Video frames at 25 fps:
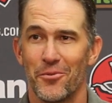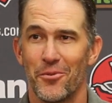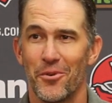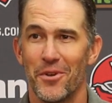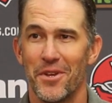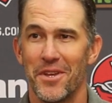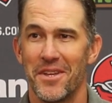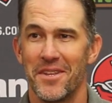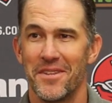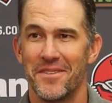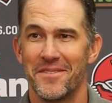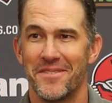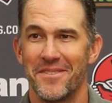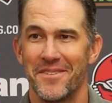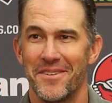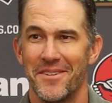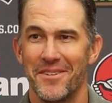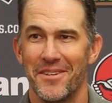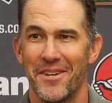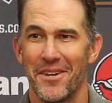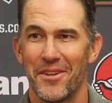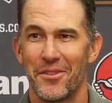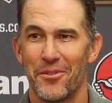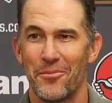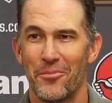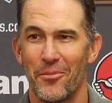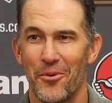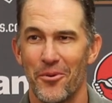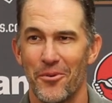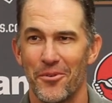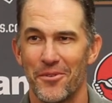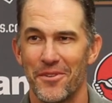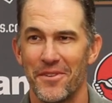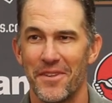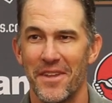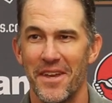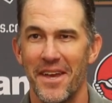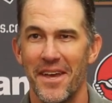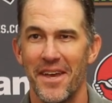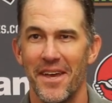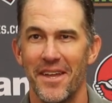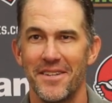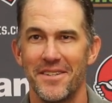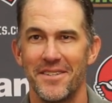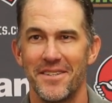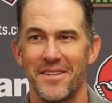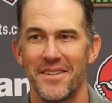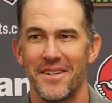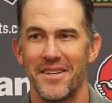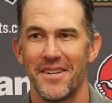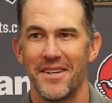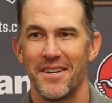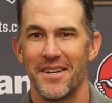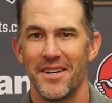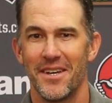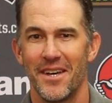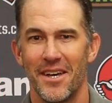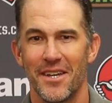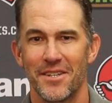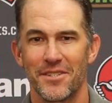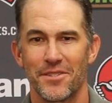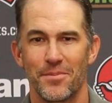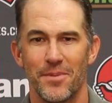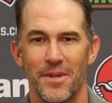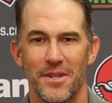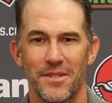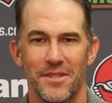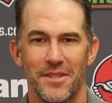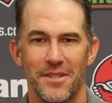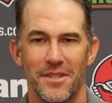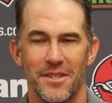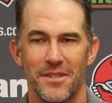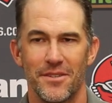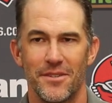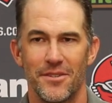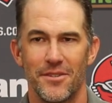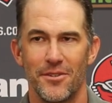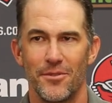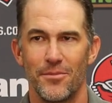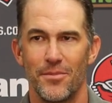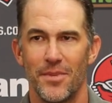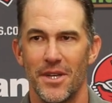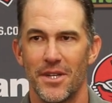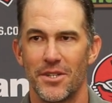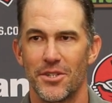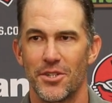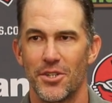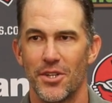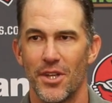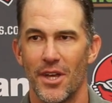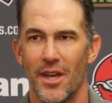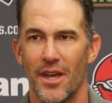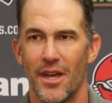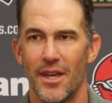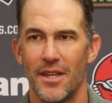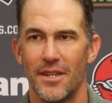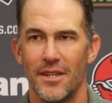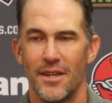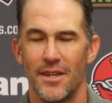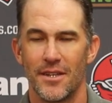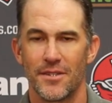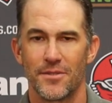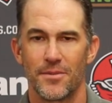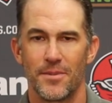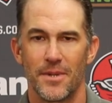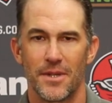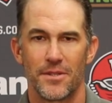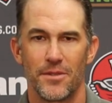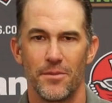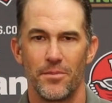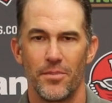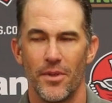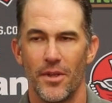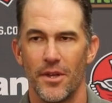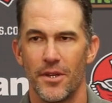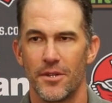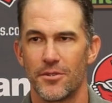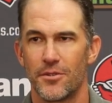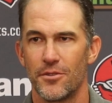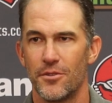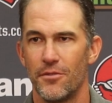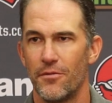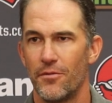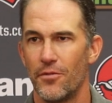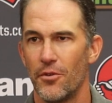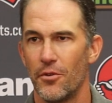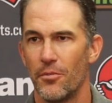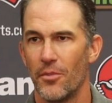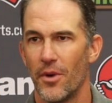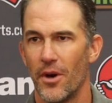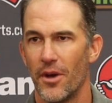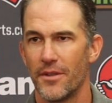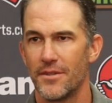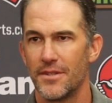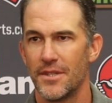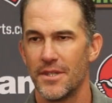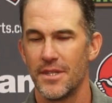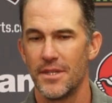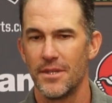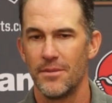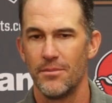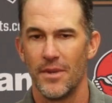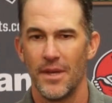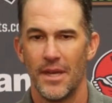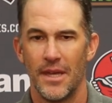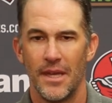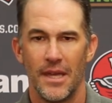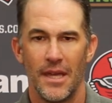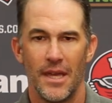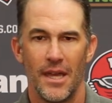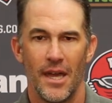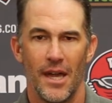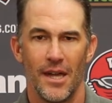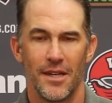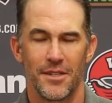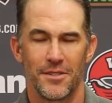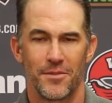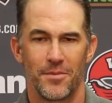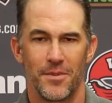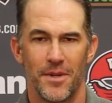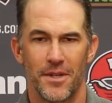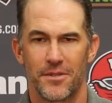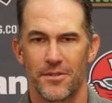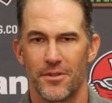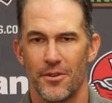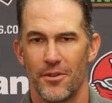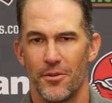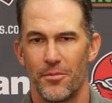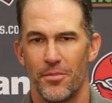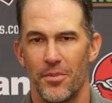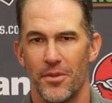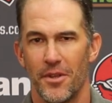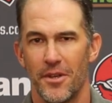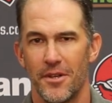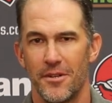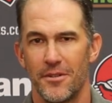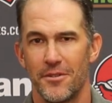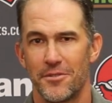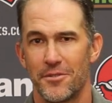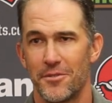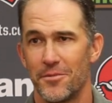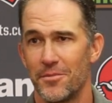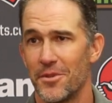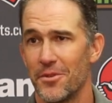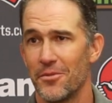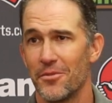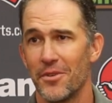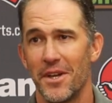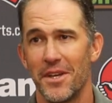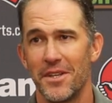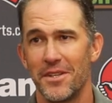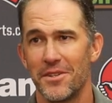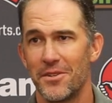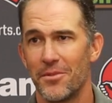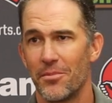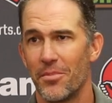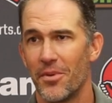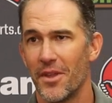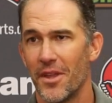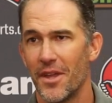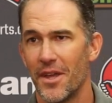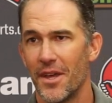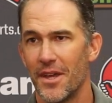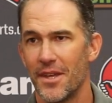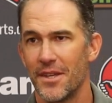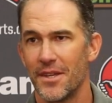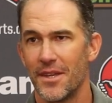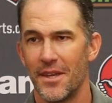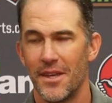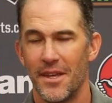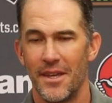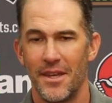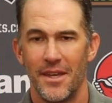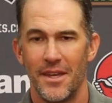to win, and nothing more than that. I expect to get their best shot. I expect to play a good football team. I expect our players to be ready to play.